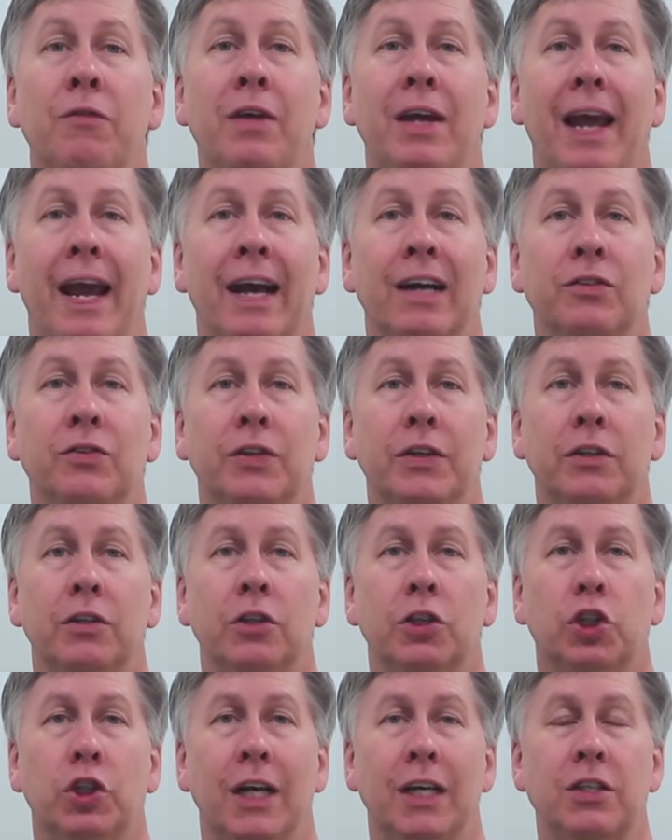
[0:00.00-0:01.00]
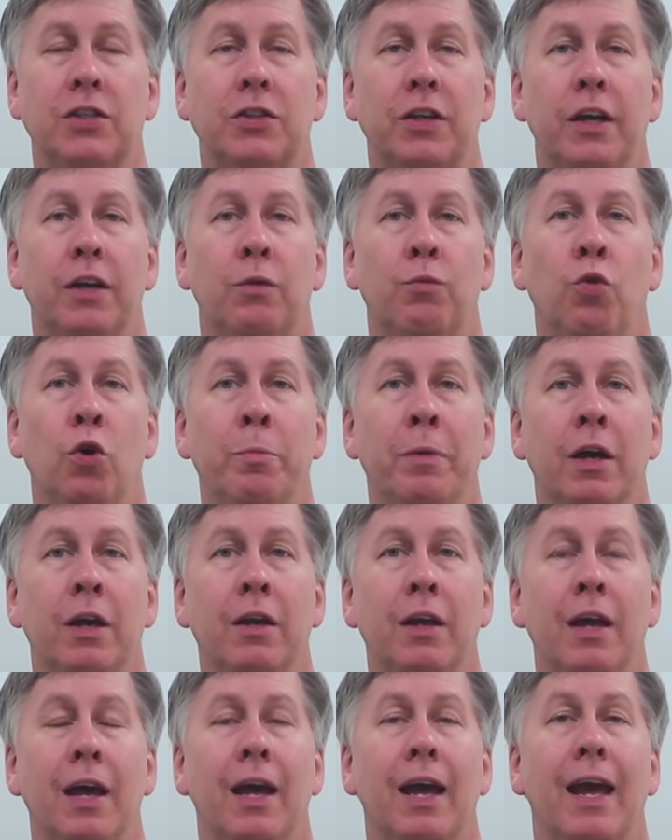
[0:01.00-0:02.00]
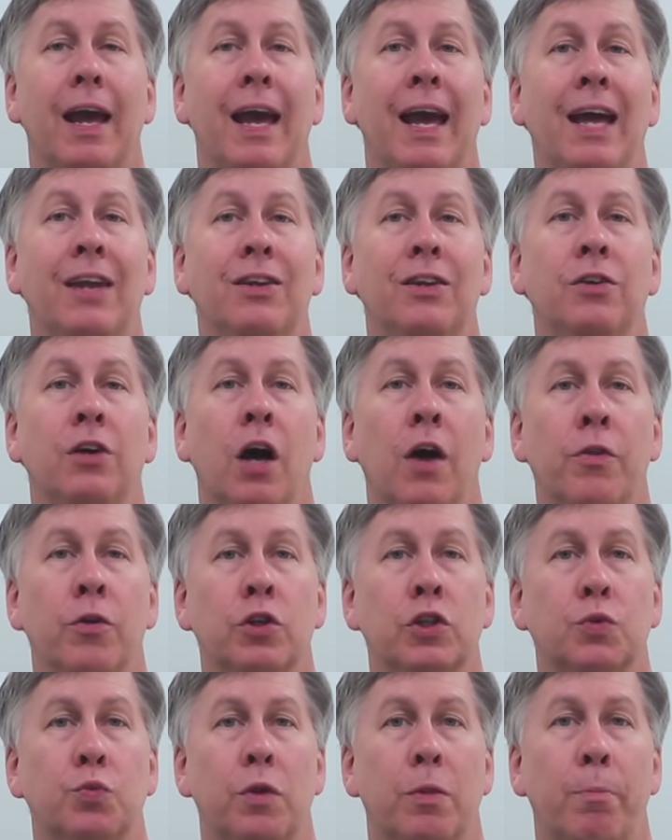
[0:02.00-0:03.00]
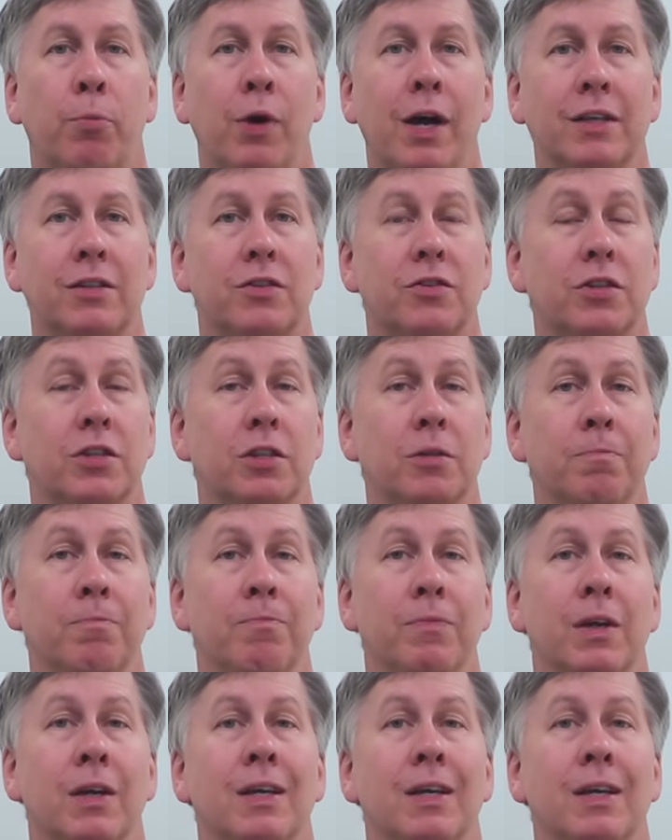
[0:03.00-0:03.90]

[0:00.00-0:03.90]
of the anterior chest in a woman and in others with breasts.